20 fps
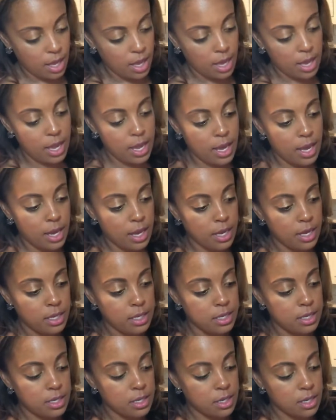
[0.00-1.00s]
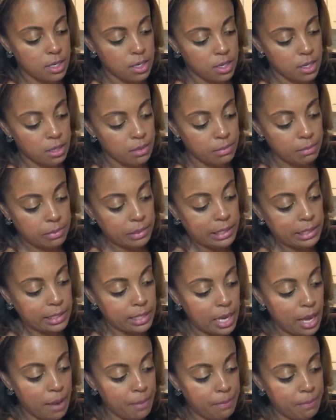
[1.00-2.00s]
and blend it
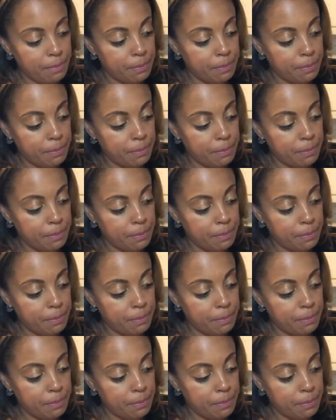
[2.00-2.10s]
up.